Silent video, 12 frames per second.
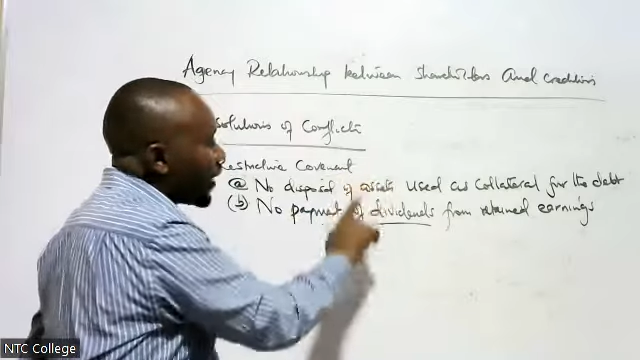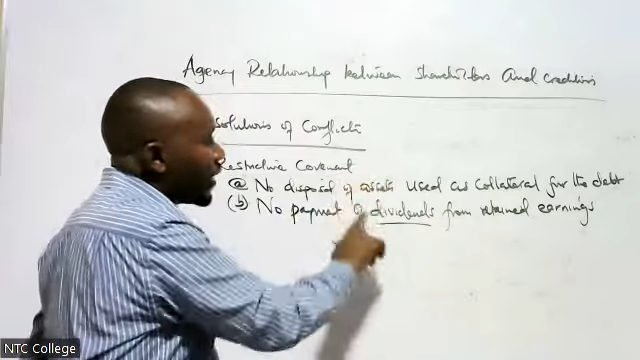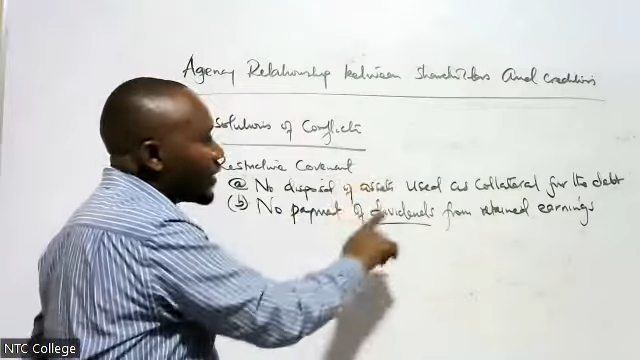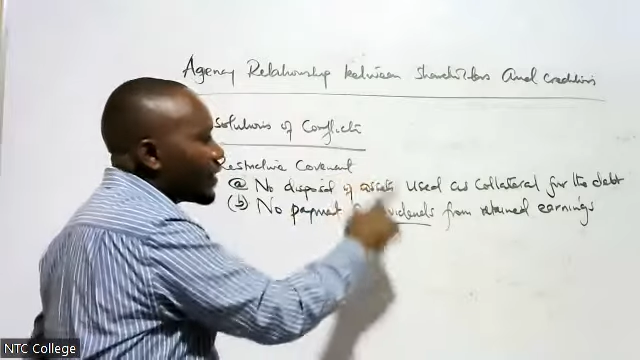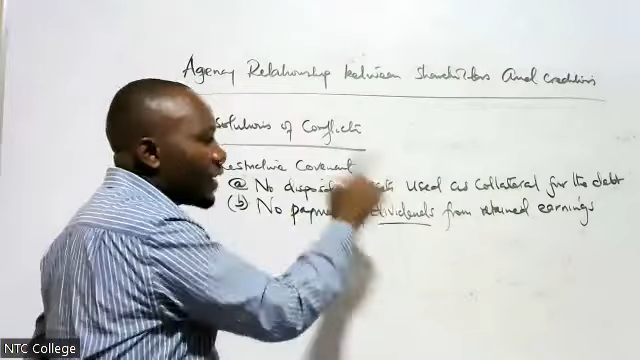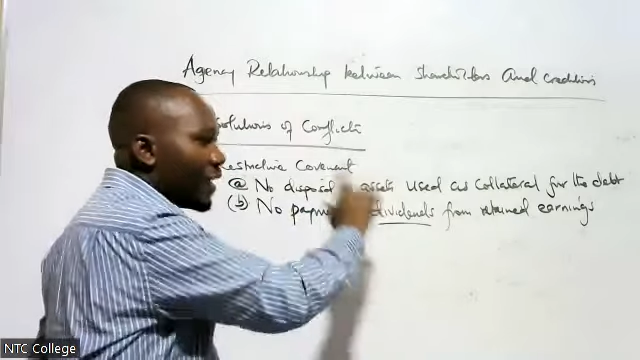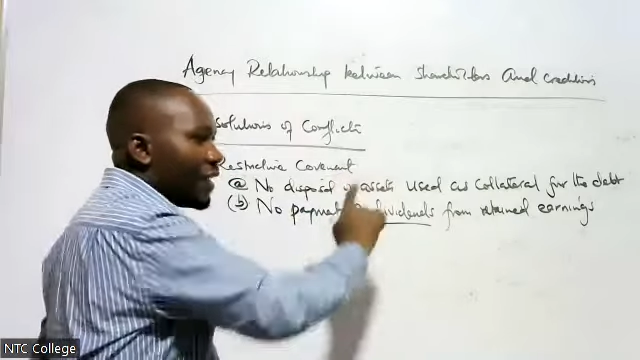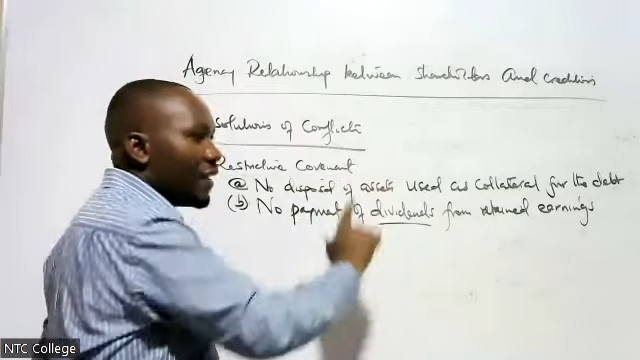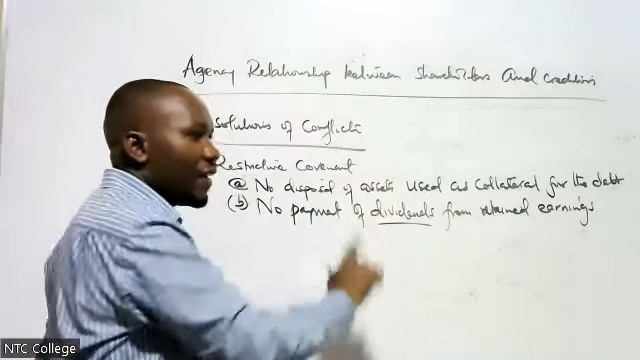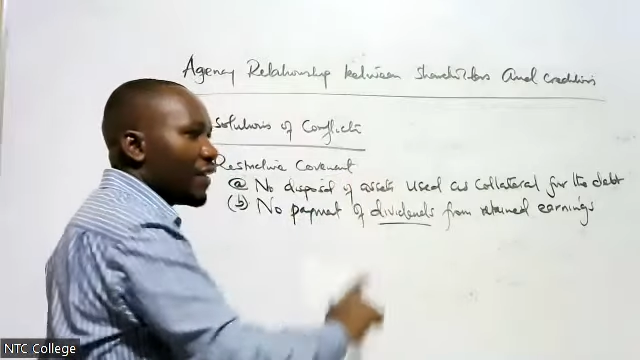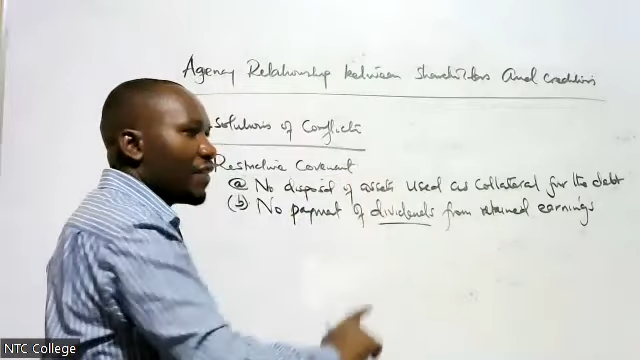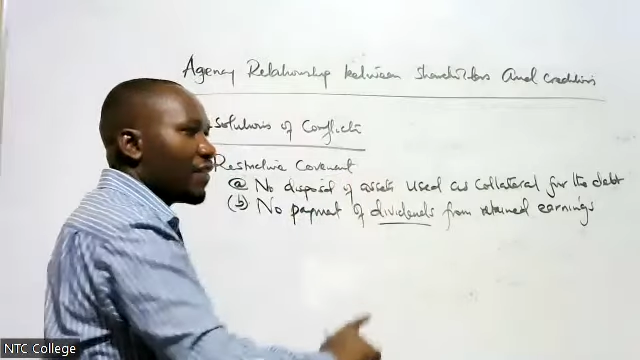can
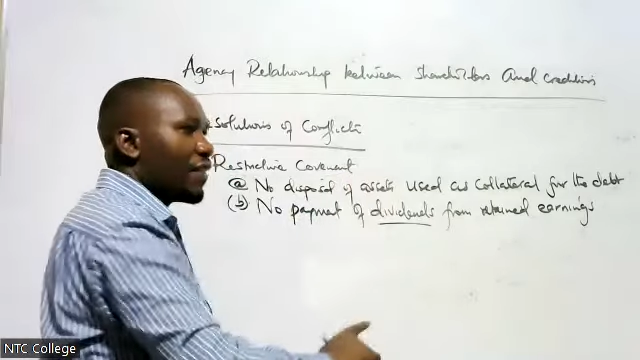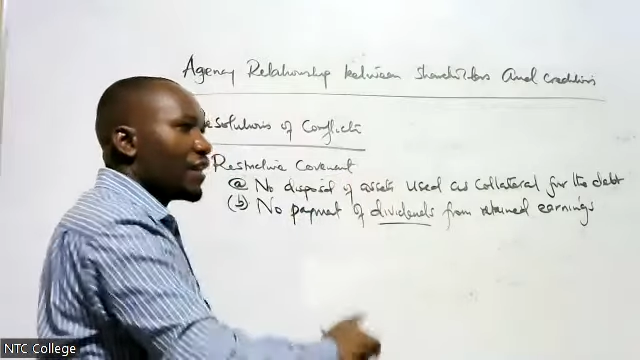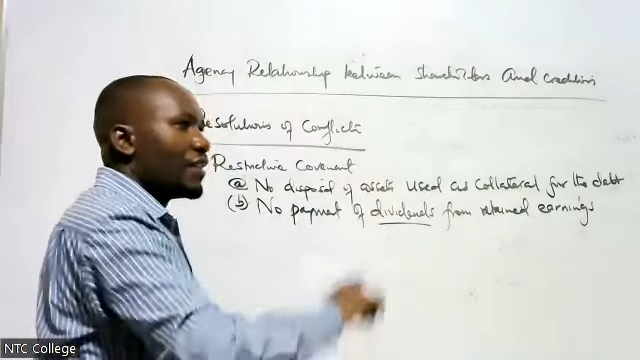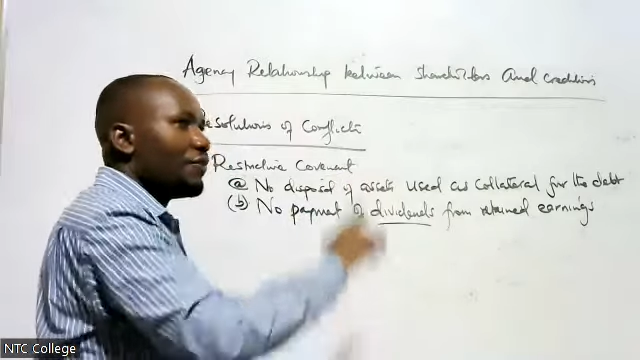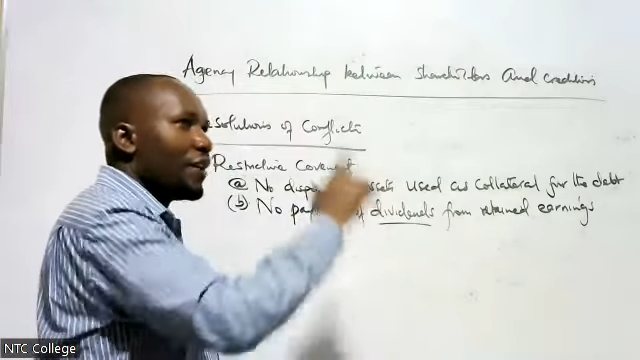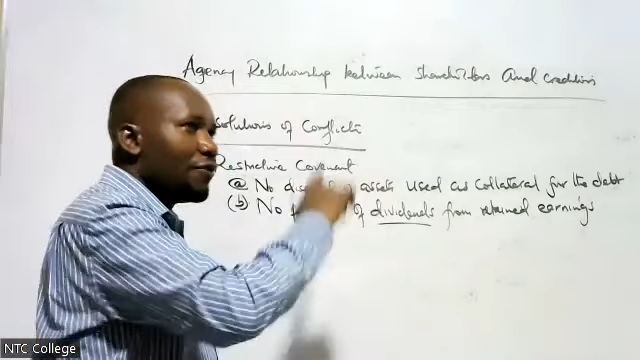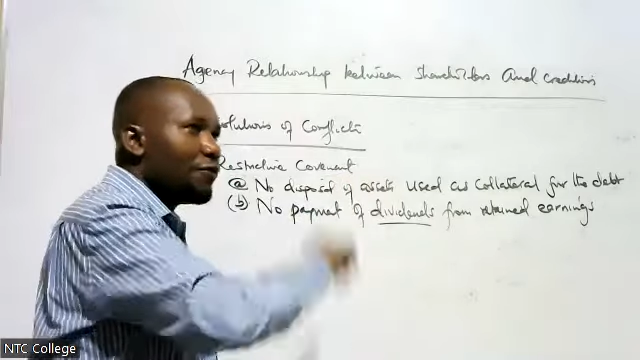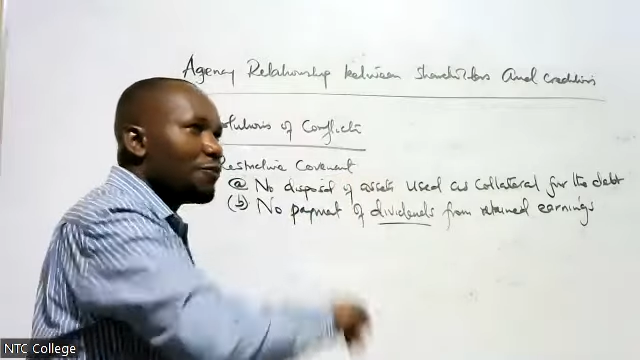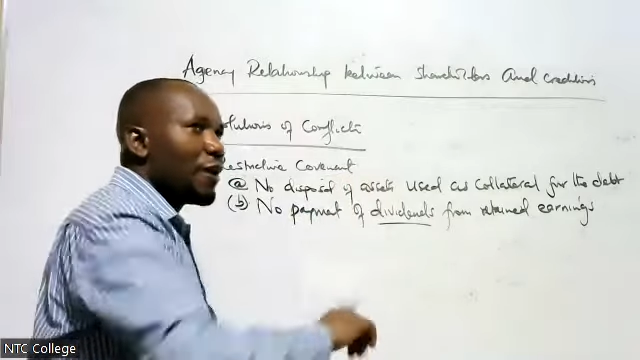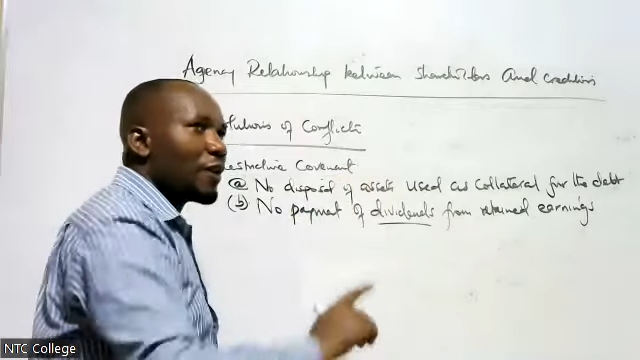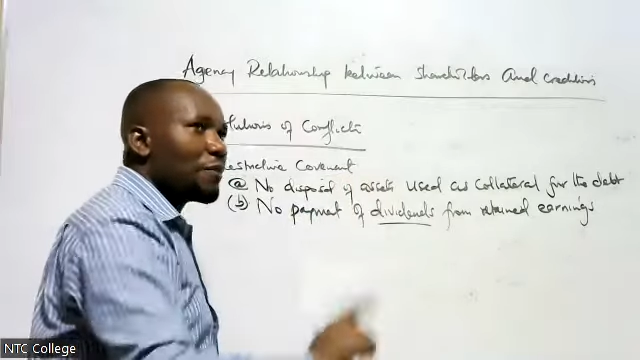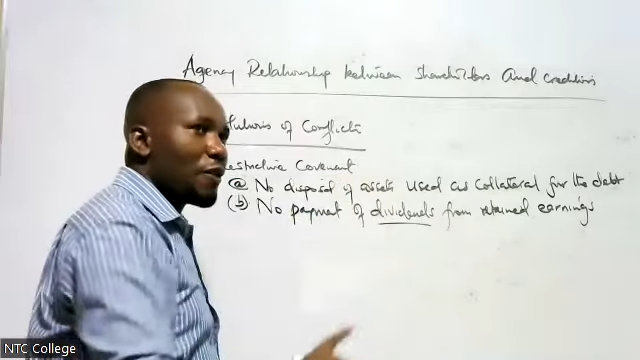say that even if you
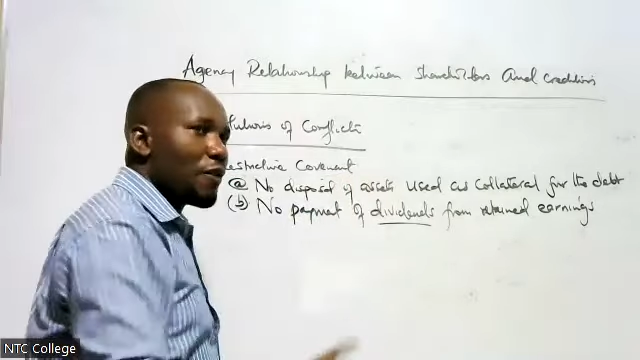make